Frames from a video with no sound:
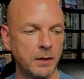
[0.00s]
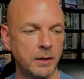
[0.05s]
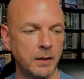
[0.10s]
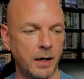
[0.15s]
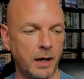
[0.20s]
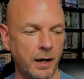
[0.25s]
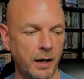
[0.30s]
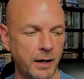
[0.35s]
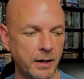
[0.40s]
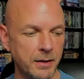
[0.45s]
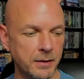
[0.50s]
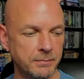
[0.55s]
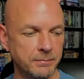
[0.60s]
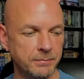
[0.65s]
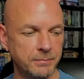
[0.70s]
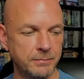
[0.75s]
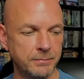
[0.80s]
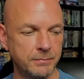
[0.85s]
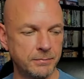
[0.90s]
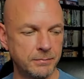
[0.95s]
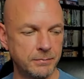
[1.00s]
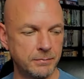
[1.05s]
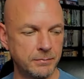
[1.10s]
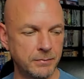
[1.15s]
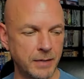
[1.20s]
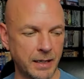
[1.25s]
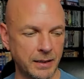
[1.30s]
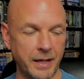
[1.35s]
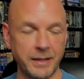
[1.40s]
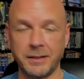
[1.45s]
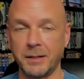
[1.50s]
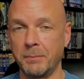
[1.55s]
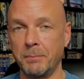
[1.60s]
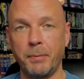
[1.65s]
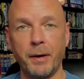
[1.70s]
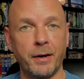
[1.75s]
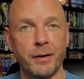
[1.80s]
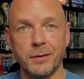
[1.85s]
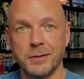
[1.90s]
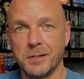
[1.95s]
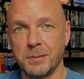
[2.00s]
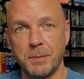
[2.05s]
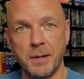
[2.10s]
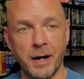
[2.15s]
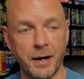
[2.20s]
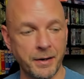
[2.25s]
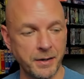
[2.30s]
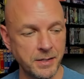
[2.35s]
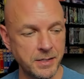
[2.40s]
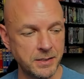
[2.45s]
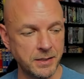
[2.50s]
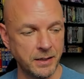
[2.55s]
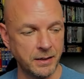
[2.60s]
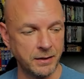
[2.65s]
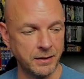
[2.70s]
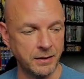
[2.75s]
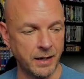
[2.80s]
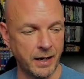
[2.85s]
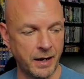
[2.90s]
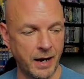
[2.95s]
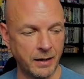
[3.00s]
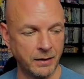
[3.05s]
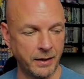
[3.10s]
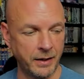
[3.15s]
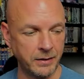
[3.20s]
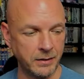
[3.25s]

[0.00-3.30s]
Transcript: I like them better, to be honest, and I like